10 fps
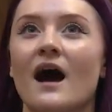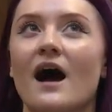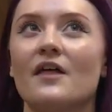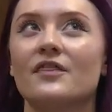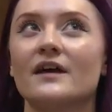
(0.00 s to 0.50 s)

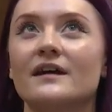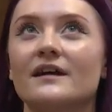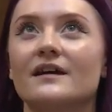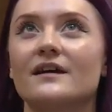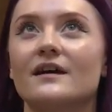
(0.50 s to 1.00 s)
I
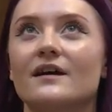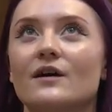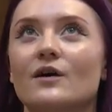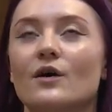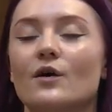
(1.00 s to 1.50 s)
think
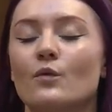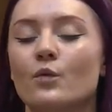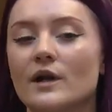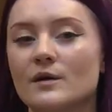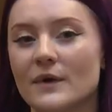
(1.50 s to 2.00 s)

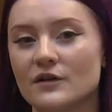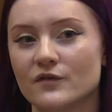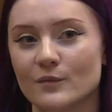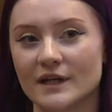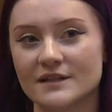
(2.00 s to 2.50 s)
what it meant
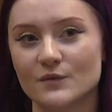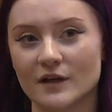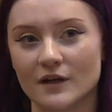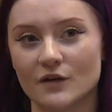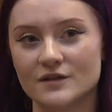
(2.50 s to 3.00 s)
for me is when
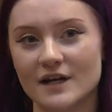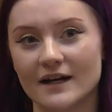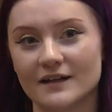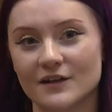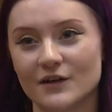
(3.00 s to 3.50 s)
I got
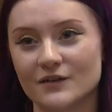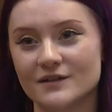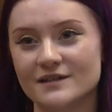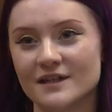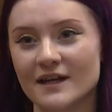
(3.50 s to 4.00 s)

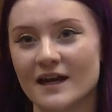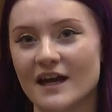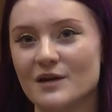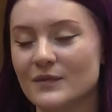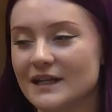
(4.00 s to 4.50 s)
diagnosed,
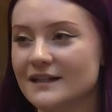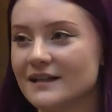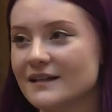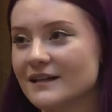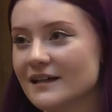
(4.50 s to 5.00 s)

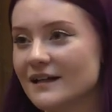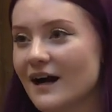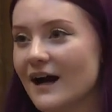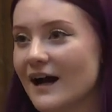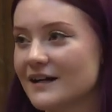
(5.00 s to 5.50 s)
immediately
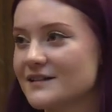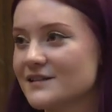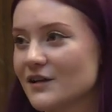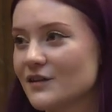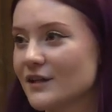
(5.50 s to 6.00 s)
I had to
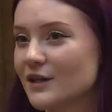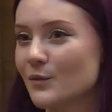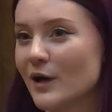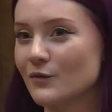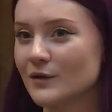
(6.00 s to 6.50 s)
start thinking
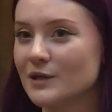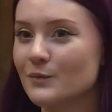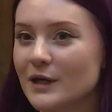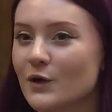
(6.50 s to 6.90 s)
about really big